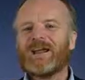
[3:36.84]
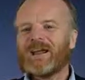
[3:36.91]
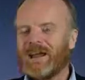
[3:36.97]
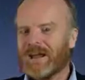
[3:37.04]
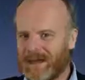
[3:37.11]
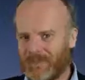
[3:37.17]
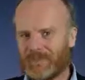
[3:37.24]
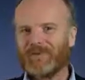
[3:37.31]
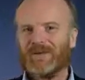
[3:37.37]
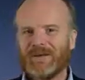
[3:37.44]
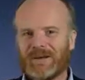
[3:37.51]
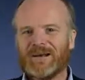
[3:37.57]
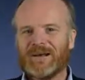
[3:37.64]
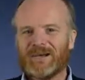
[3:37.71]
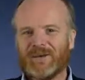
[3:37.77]

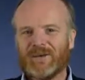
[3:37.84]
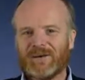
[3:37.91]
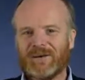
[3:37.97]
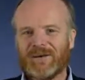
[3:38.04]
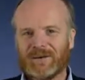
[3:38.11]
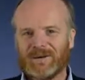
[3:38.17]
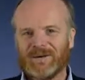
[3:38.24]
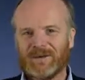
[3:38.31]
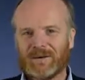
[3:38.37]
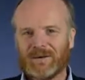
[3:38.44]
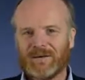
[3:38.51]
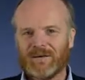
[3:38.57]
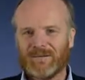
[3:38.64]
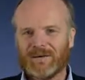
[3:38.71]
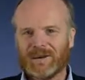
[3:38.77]
Infinitely long, as a matter
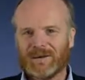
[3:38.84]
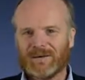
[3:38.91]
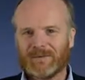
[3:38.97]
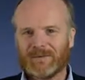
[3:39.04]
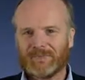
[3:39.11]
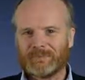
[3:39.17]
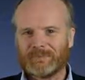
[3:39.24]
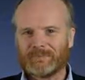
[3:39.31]
of fact.